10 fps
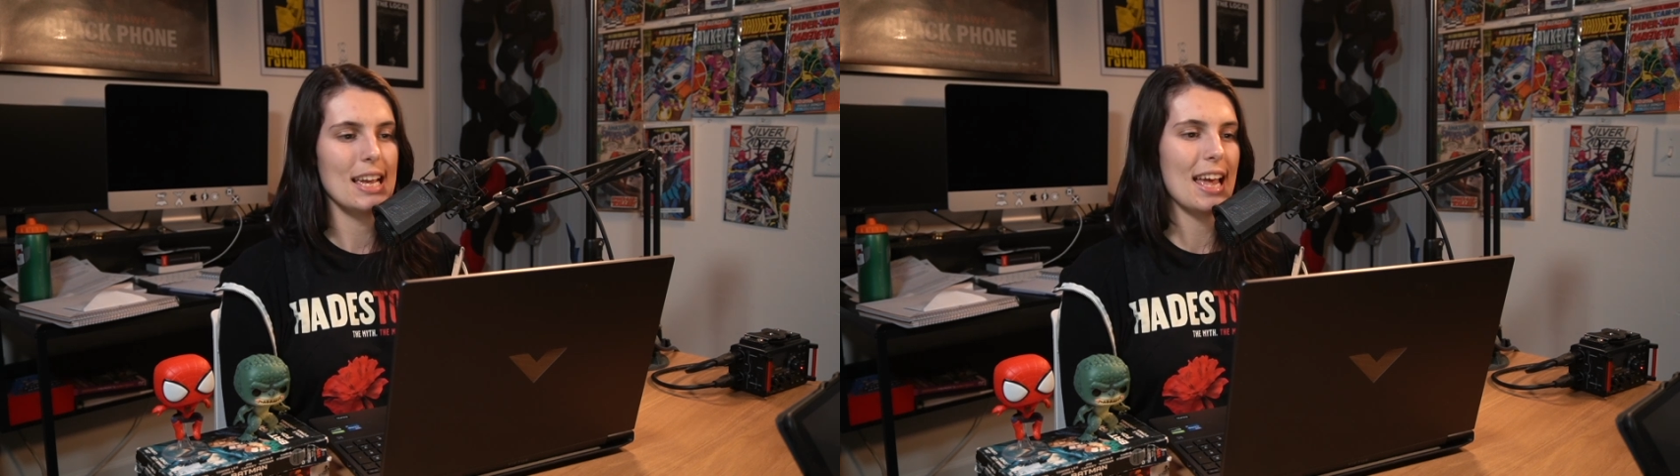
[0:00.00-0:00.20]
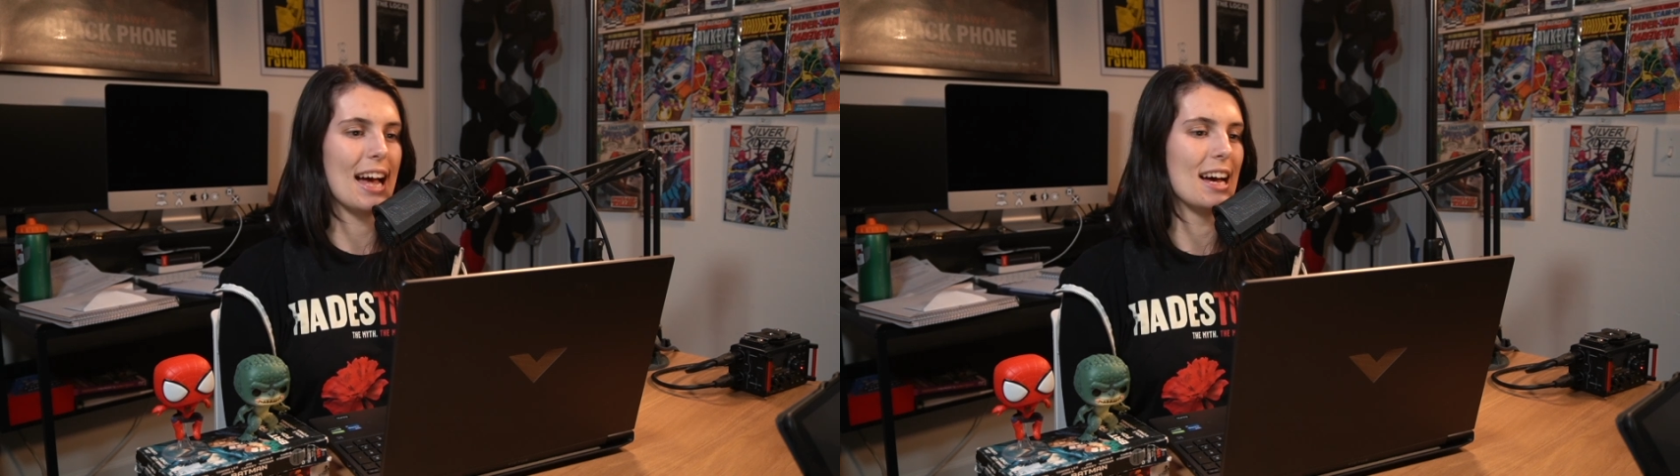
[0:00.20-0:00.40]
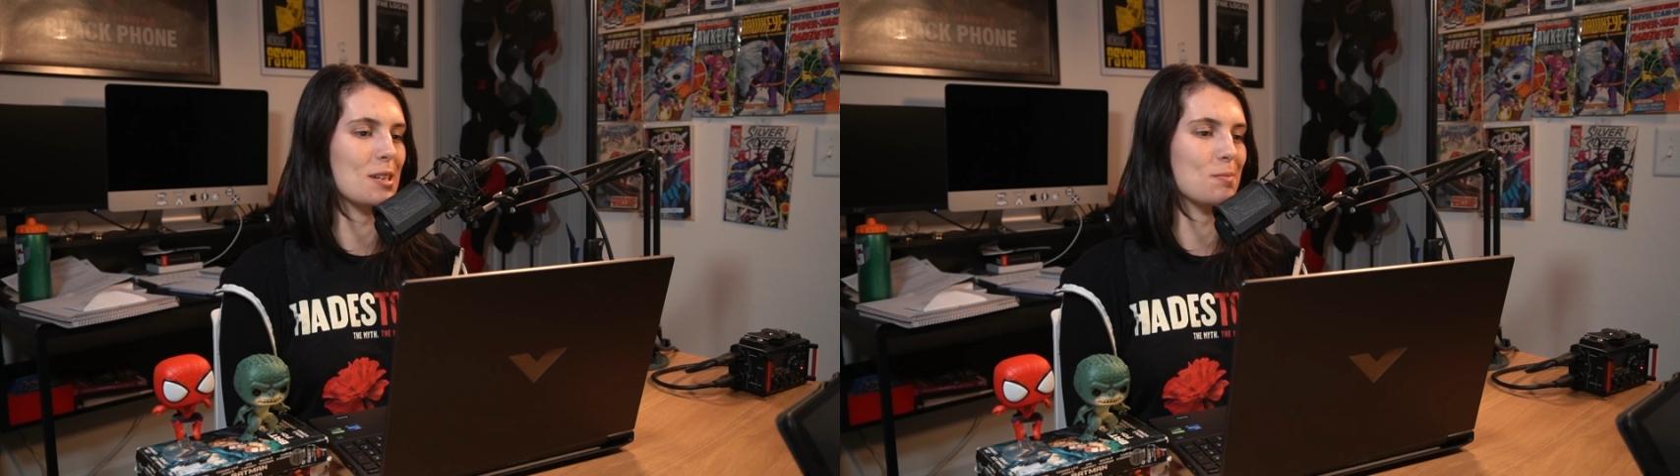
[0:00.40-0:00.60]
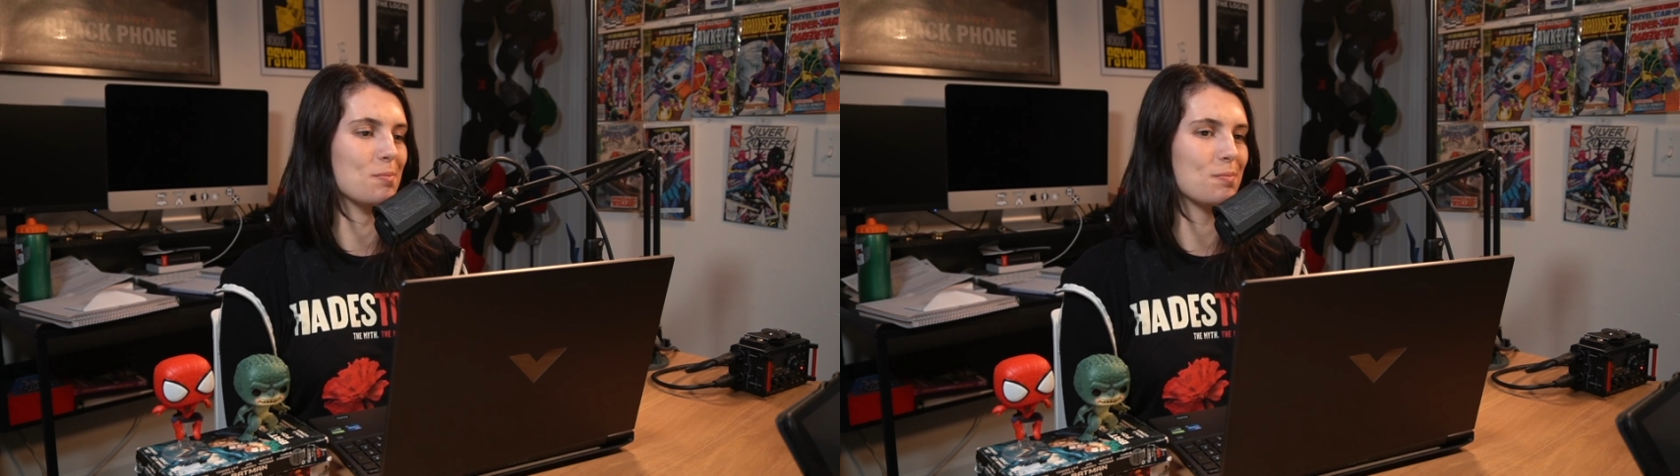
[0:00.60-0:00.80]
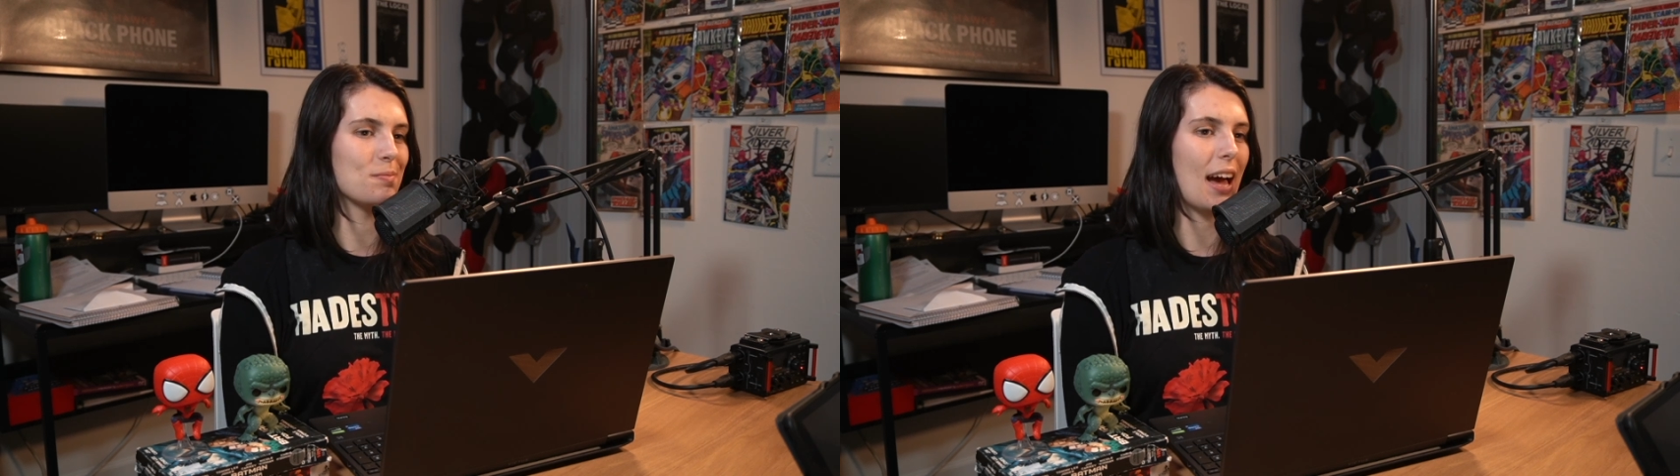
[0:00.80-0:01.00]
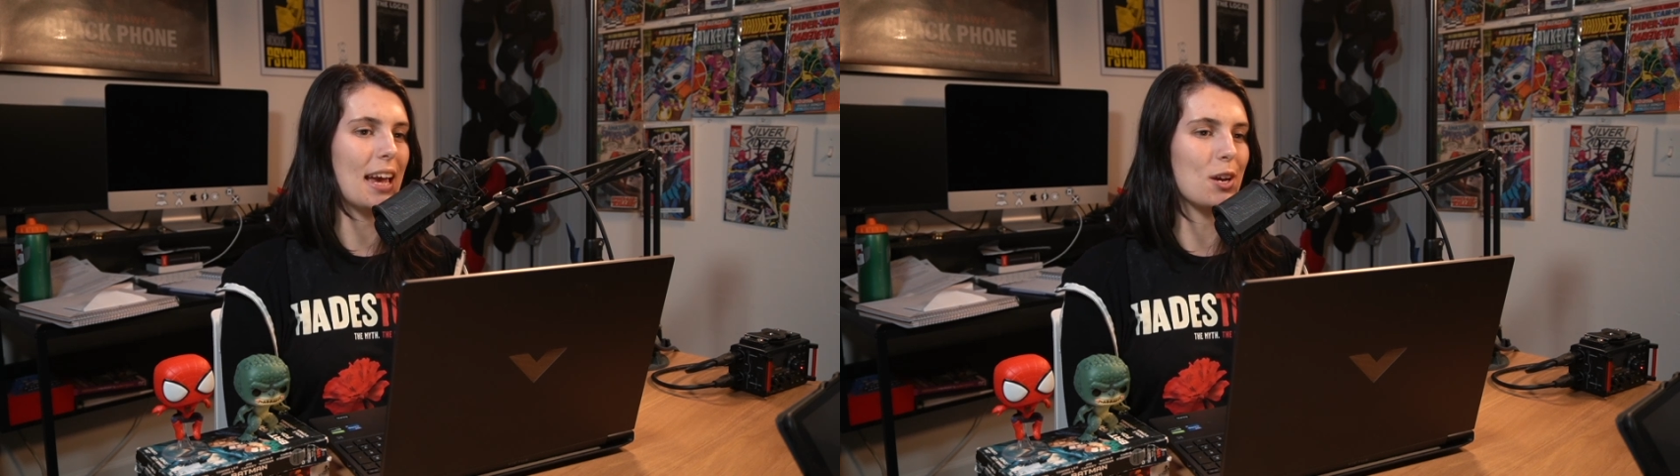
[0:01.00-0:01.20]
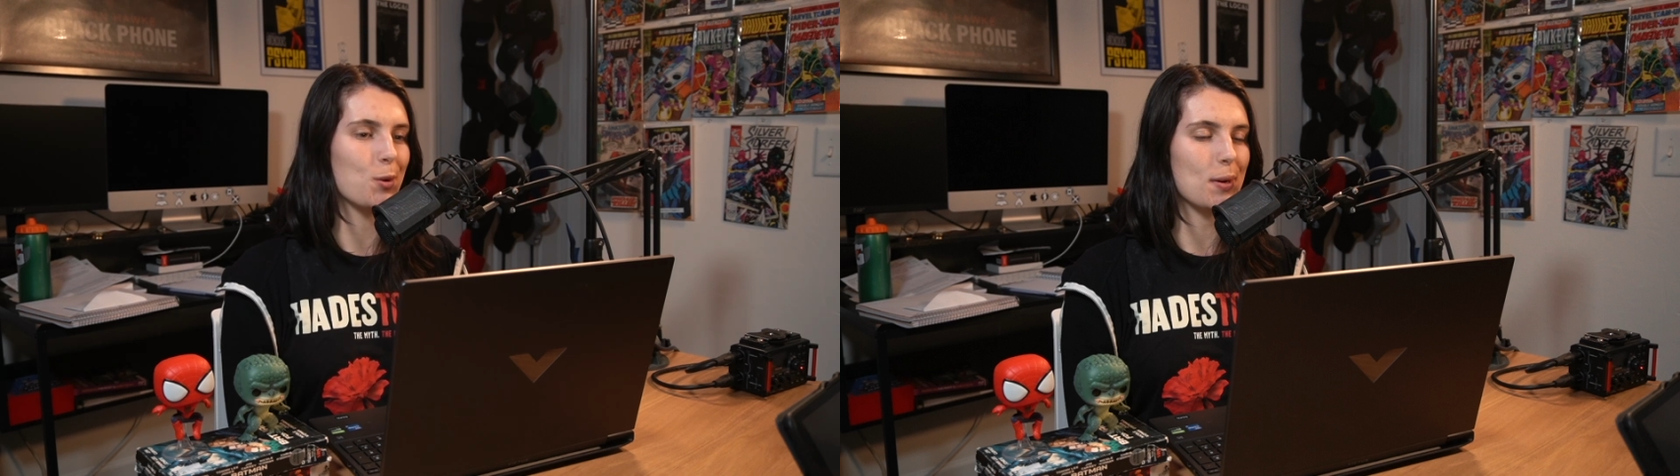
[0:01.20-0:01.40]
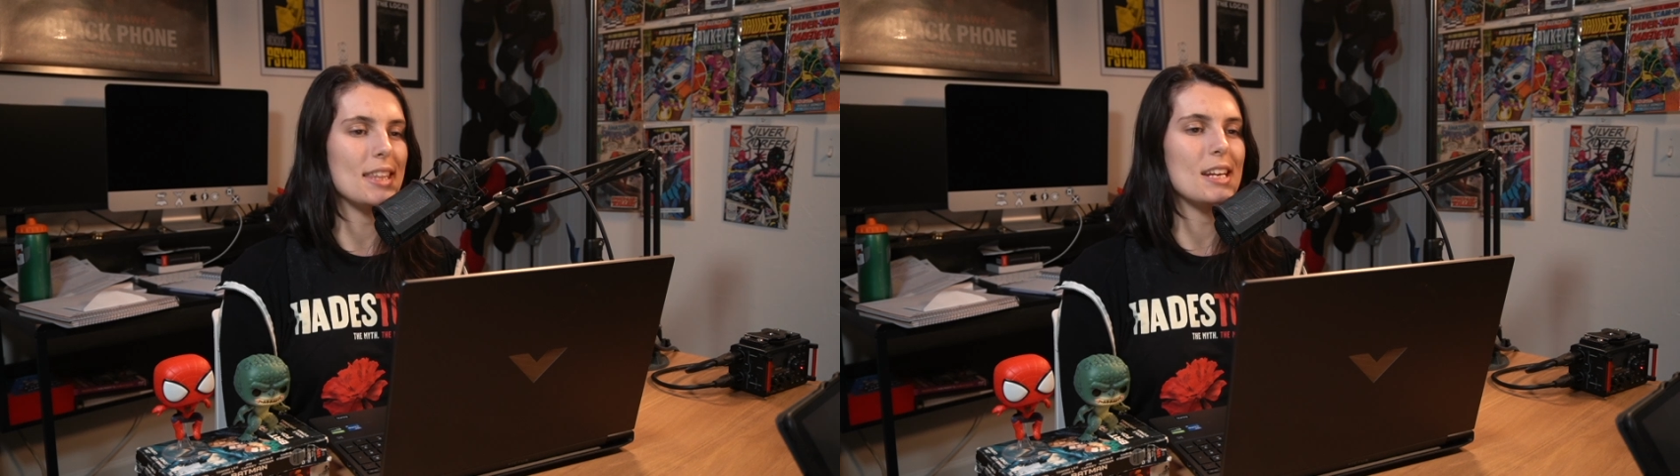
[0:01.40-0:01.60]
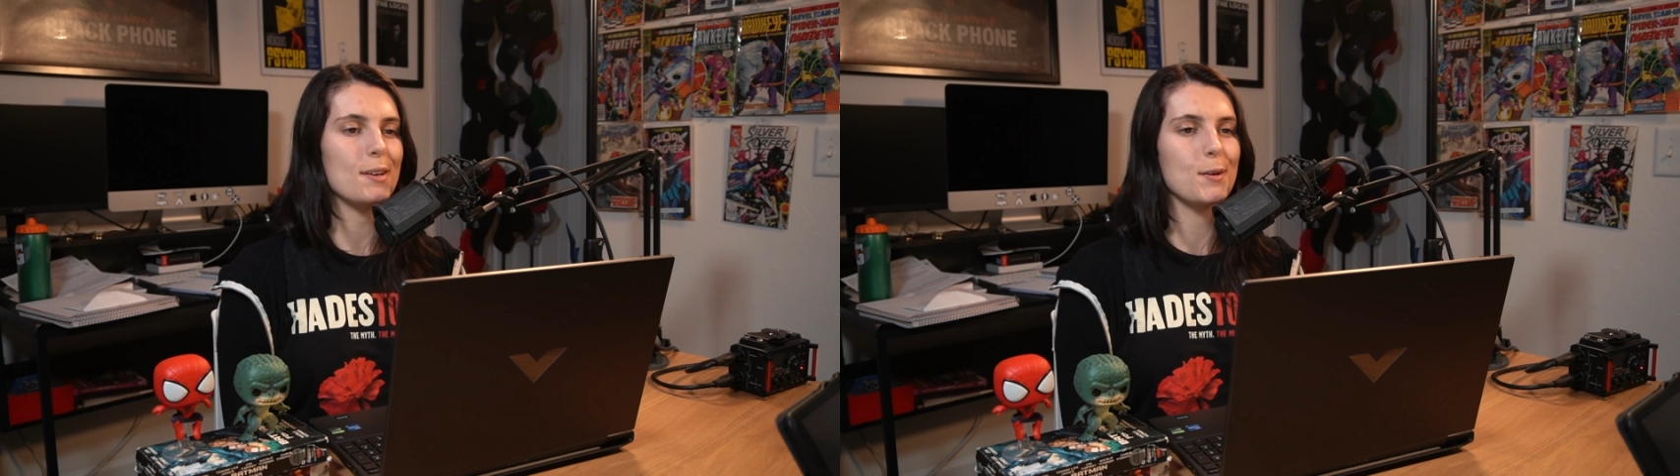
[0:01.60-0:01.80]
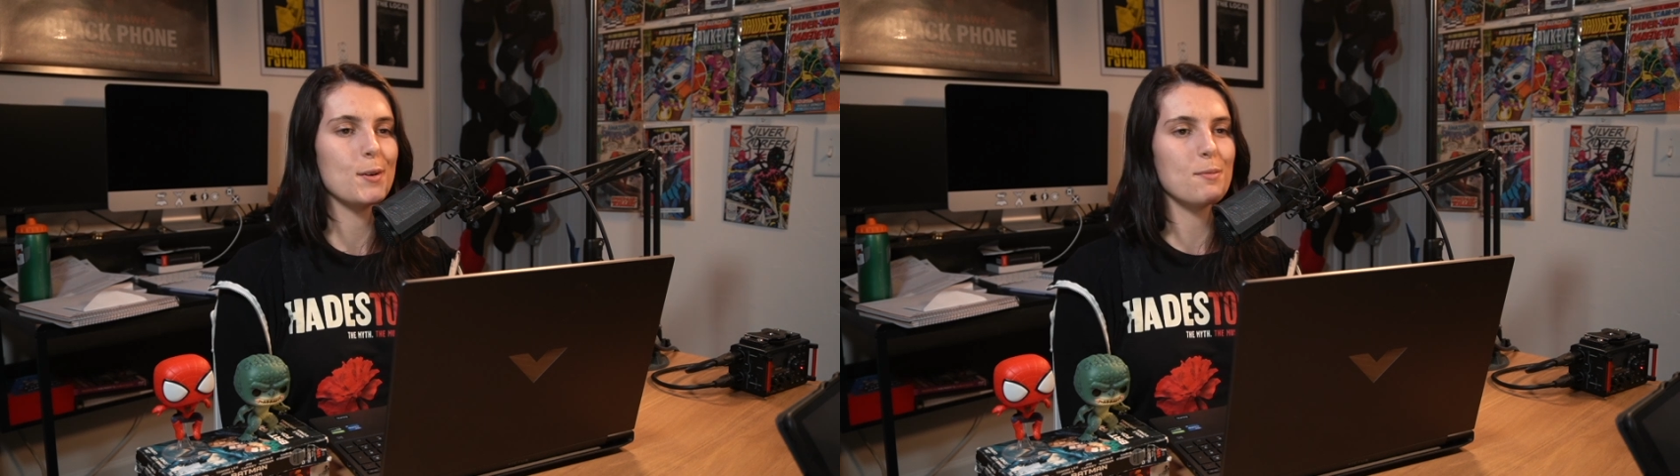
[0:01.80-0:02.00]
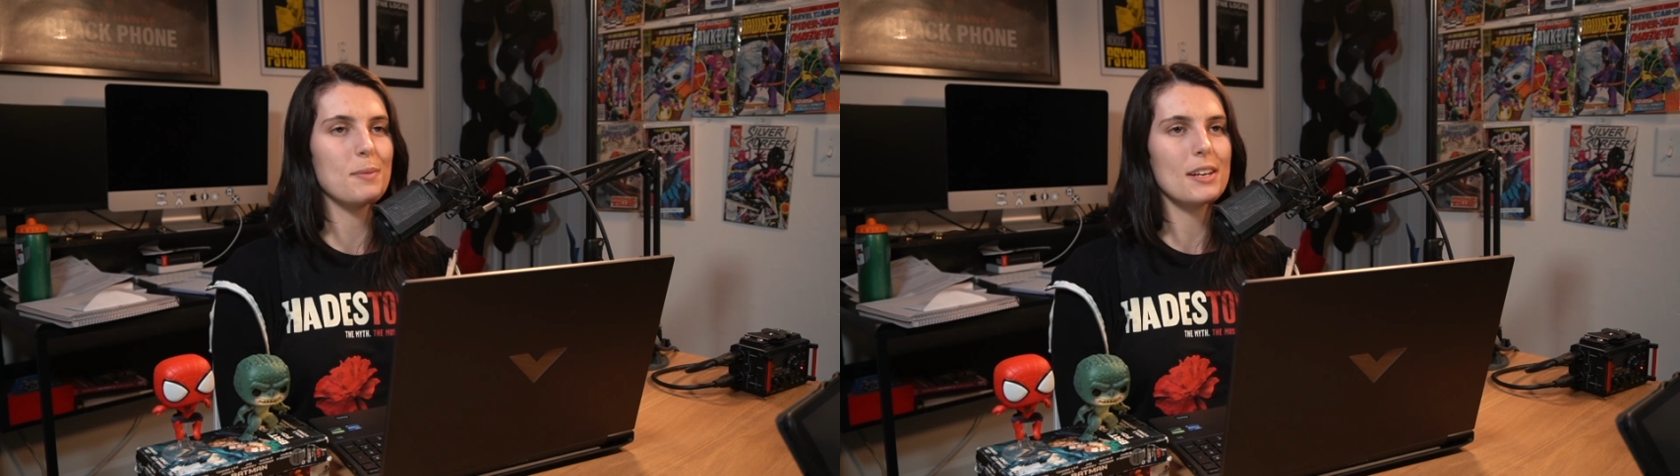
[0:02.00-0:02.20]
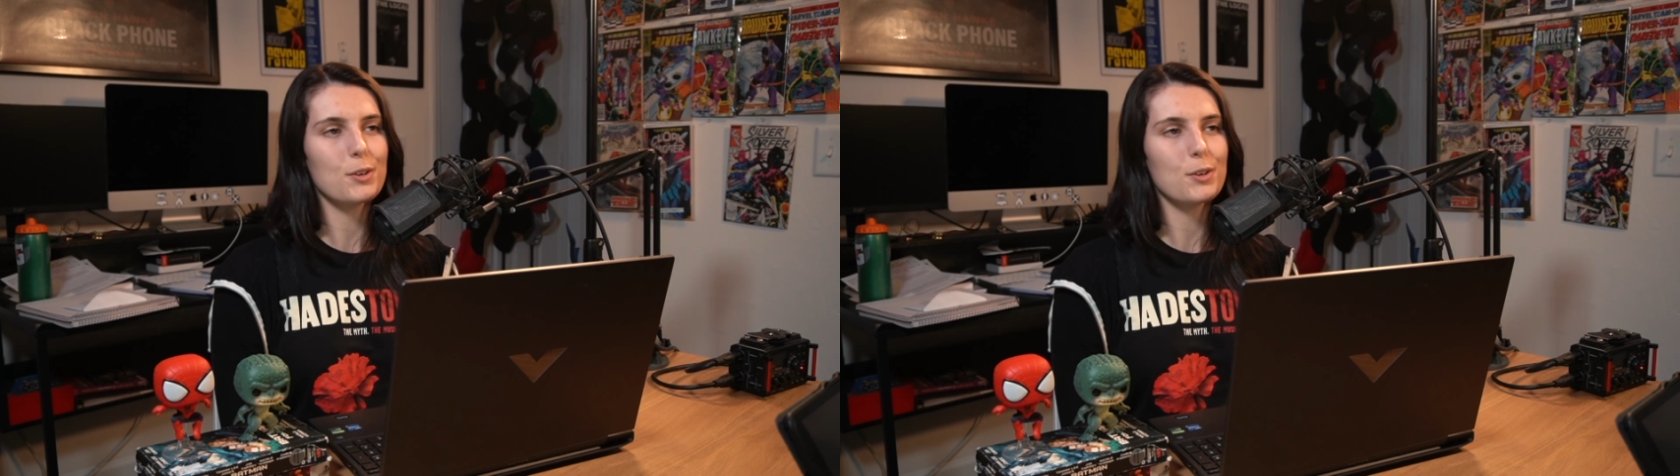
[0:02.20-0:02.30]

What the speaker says: I agree that it could have been